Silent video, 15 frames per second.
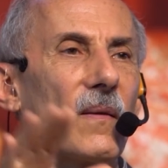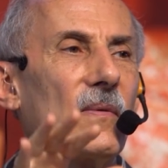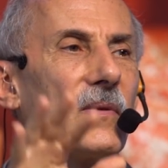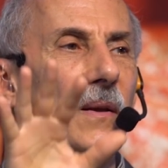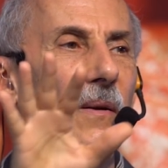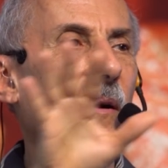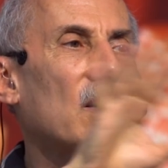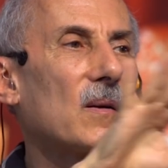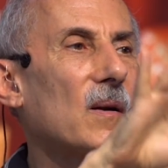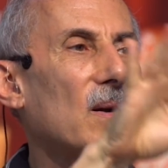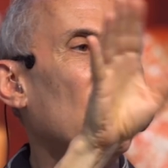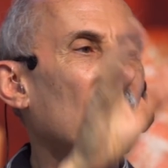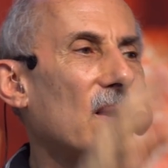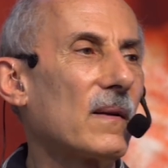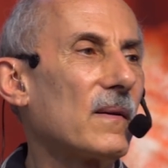There are
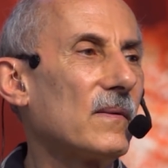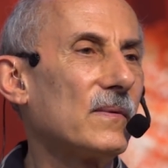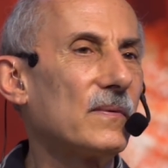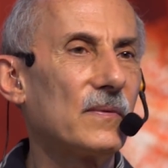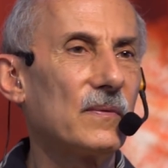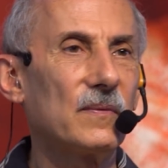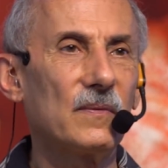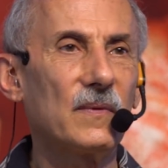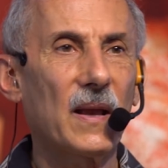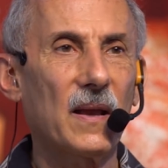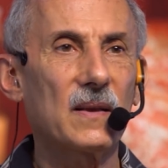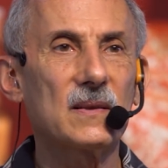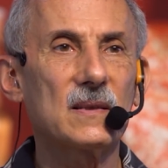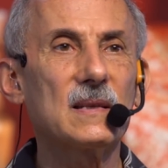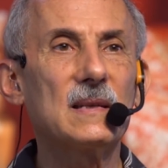a lot of
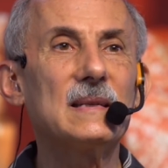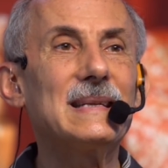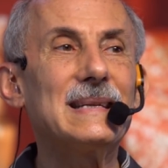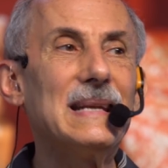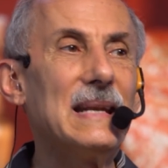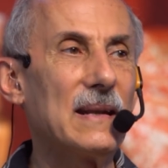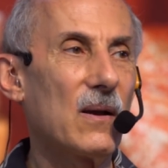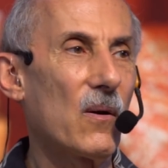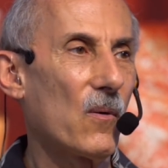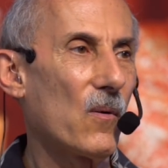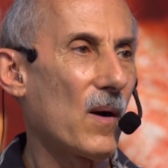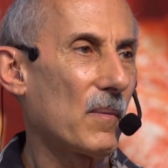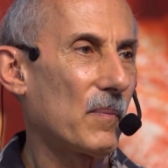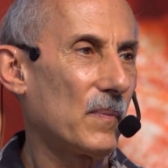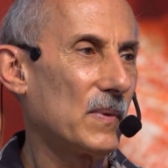hands that didn't
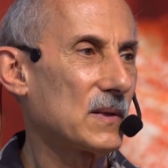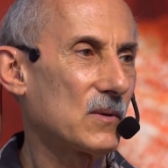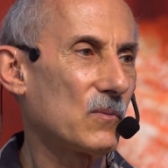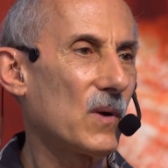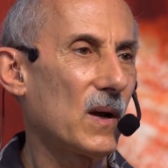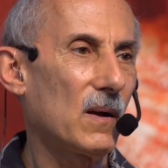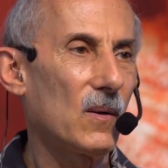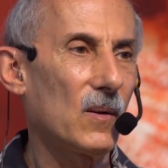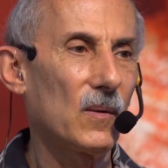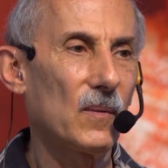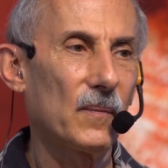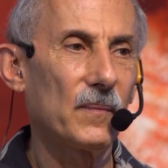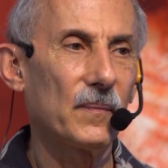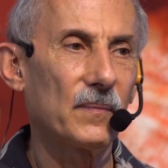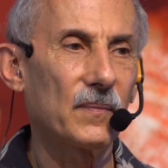go up as well.
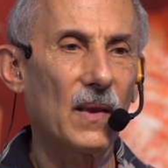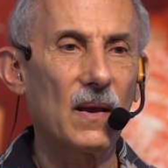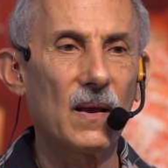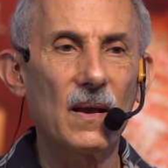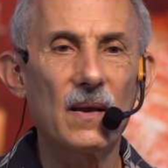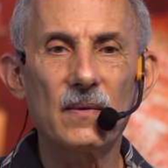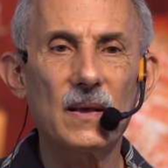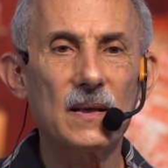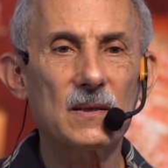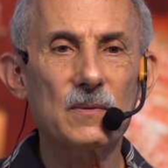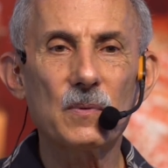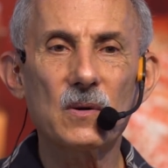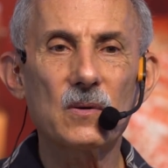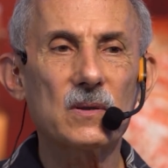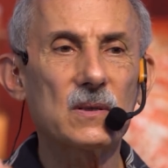That's
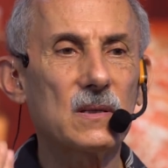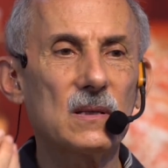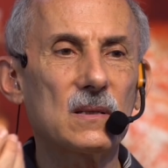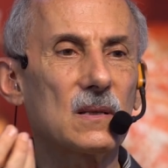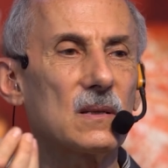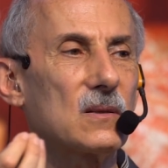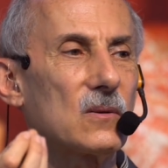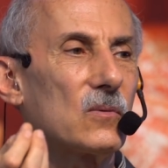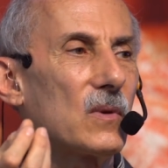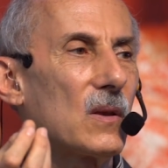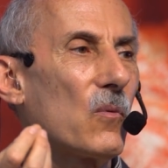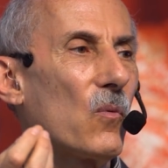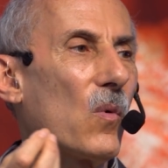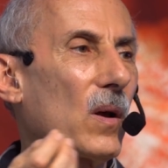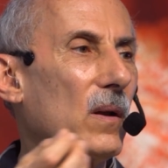because this is only
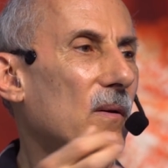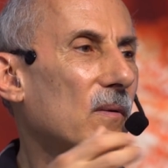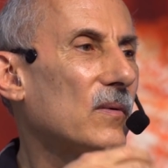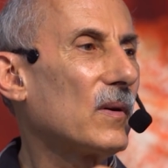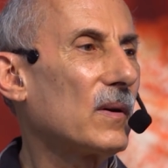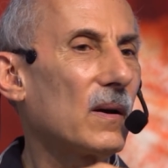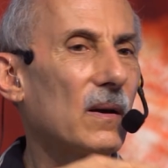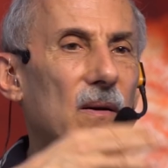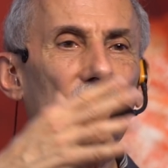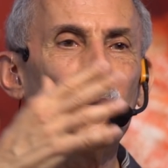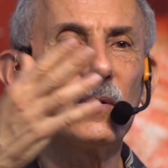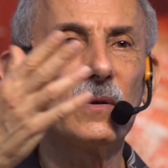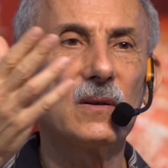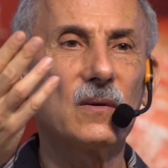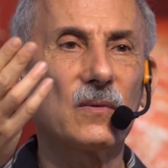one of
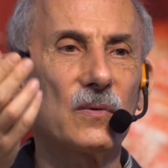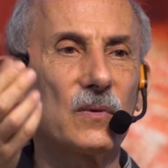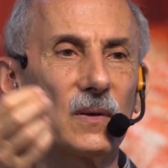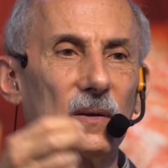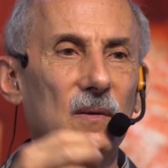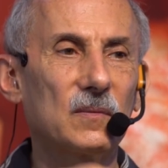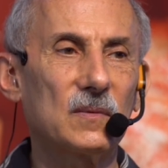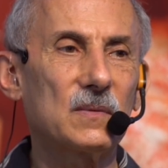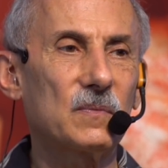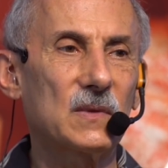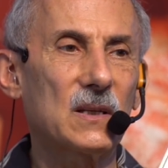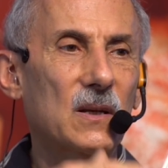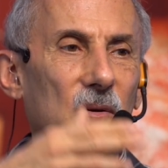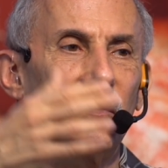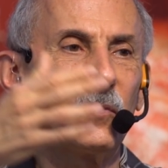100 different
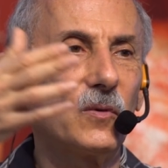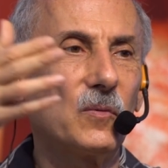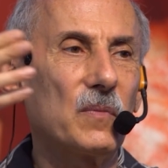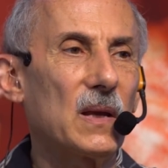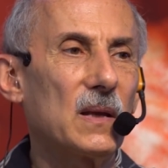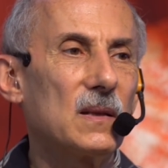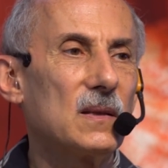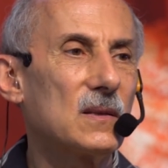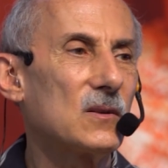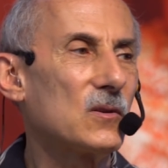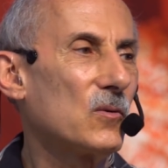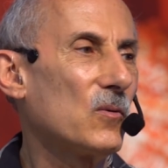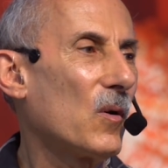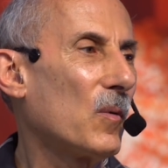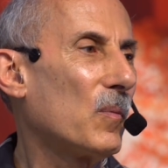skillful means
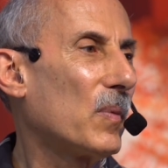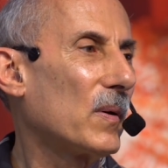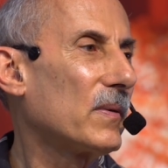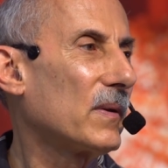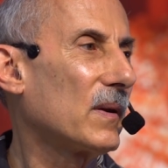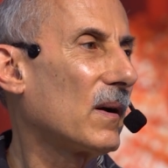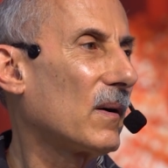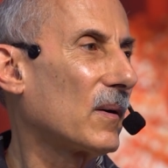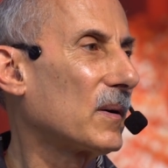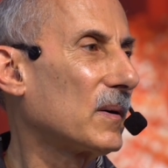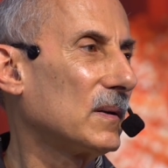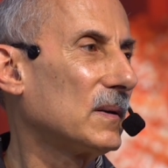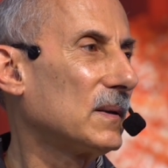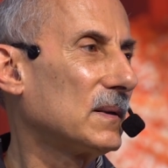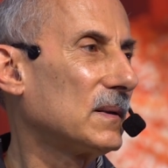to open the
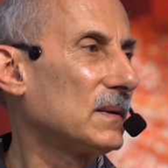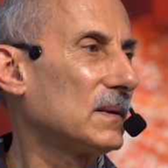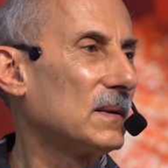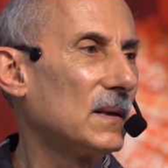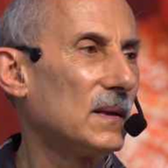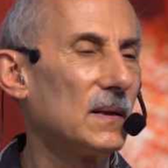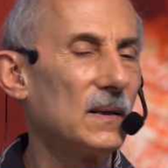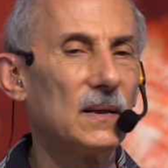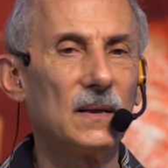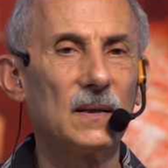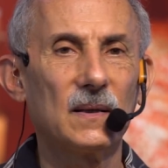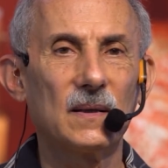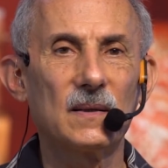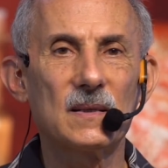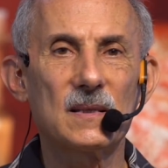heart and
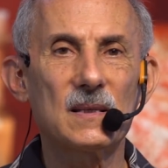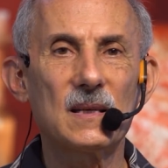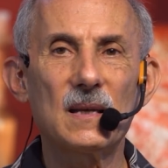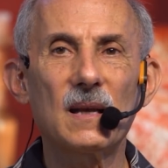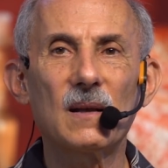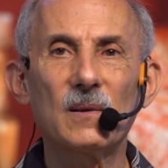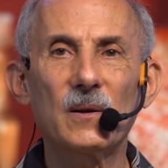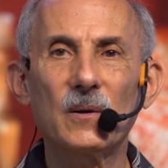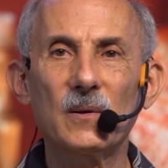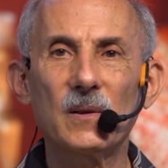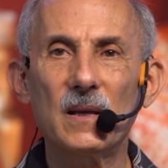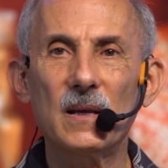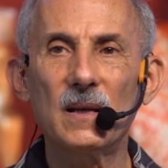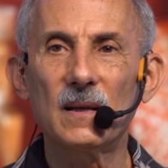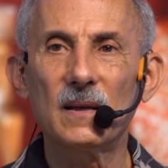see
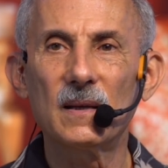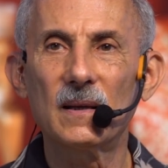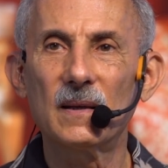clearly.